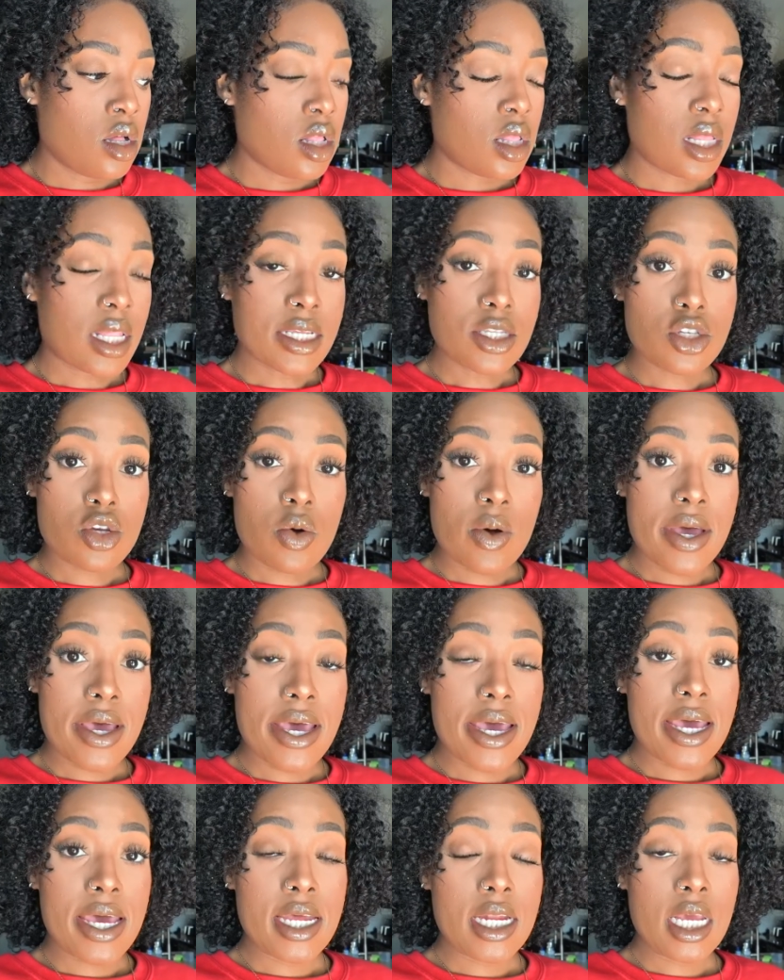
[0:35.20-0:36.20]
let's go
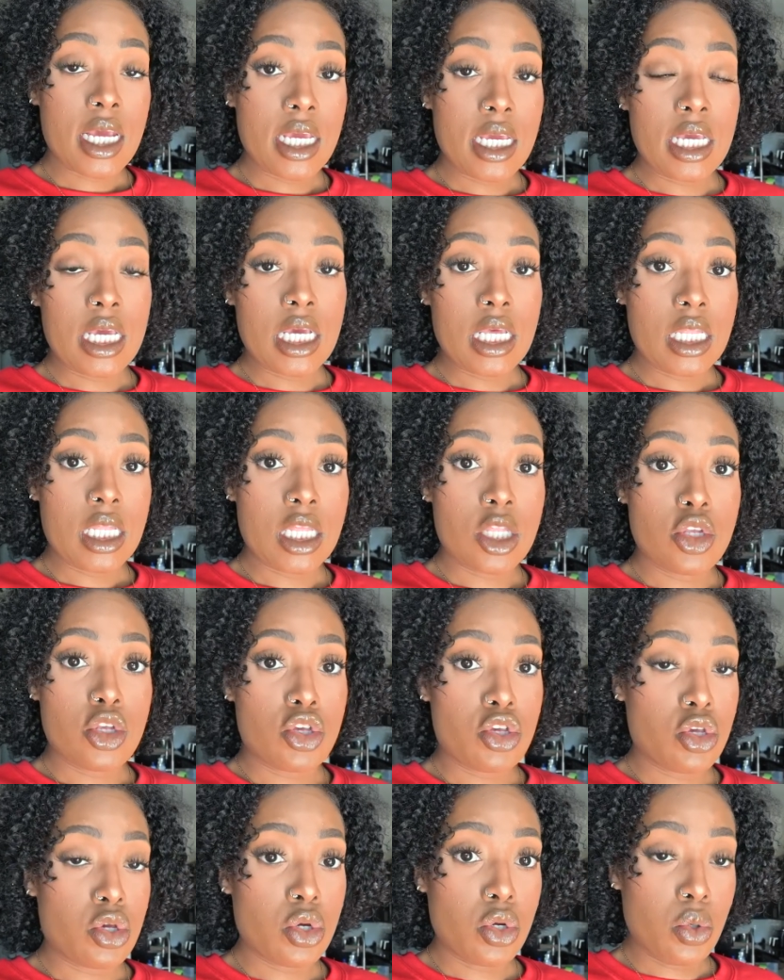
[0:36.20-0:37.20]
ahead and get
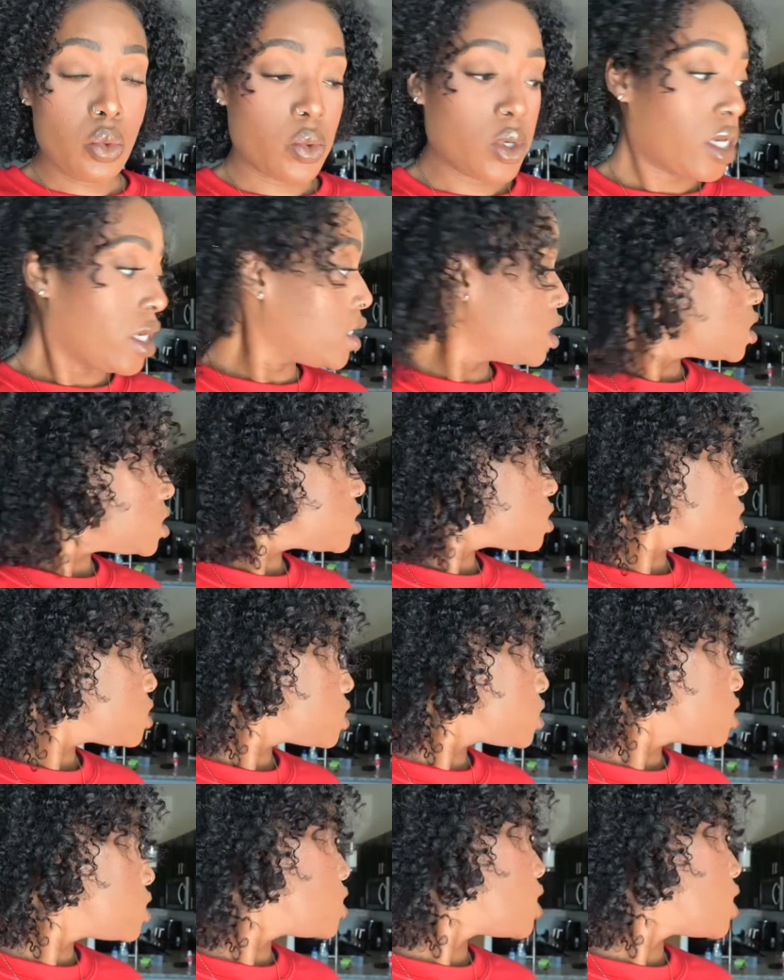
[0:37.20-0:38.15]
to it.